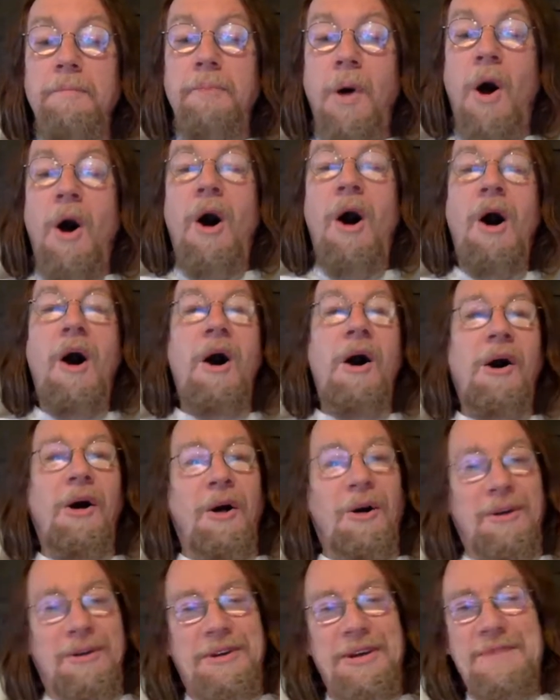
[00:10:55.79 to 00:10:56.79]

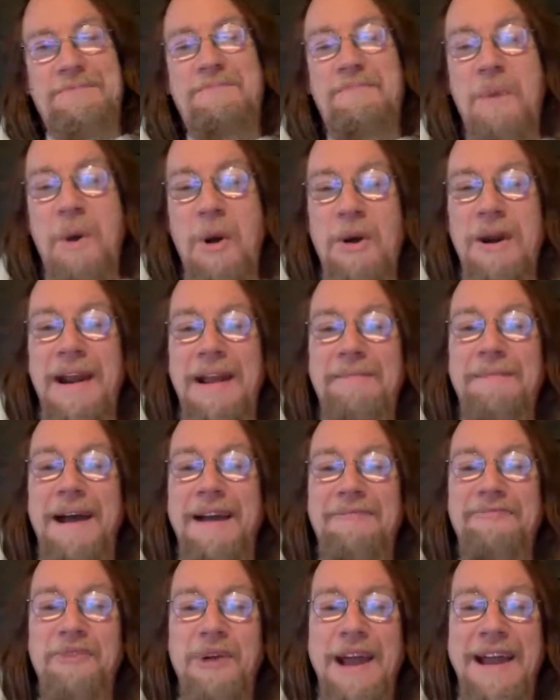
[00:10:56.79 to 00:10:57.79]
Paul, good morning,
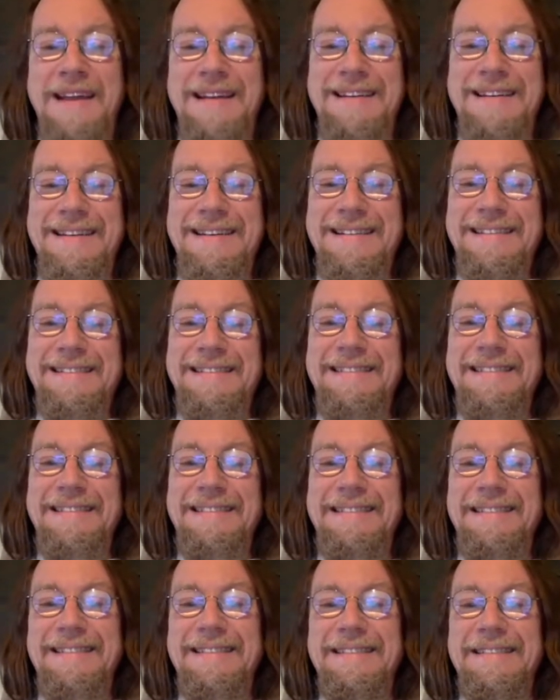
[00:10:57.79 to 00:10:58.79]
my friend.
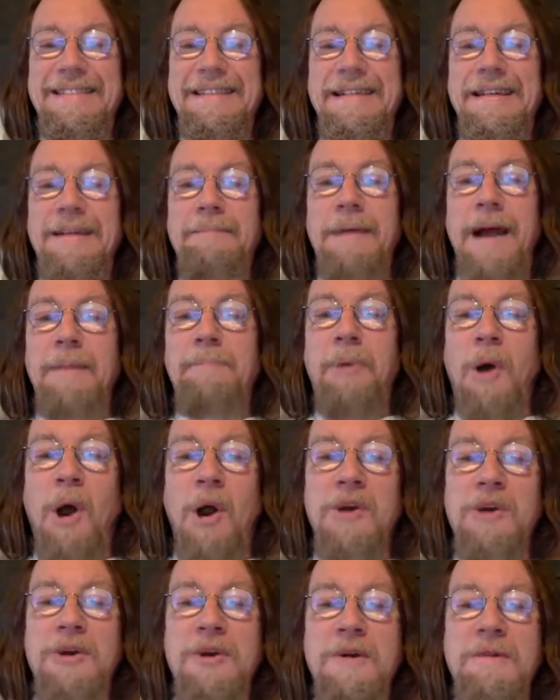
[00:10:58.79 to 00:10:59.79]
My
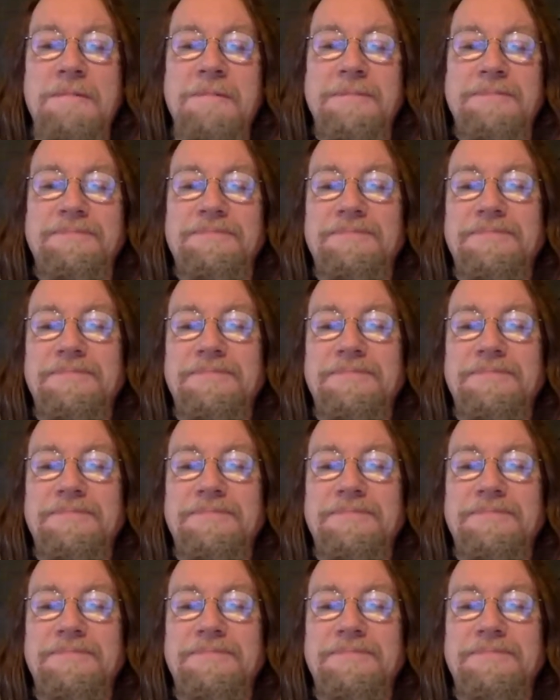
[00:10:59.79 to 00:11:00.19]
partner.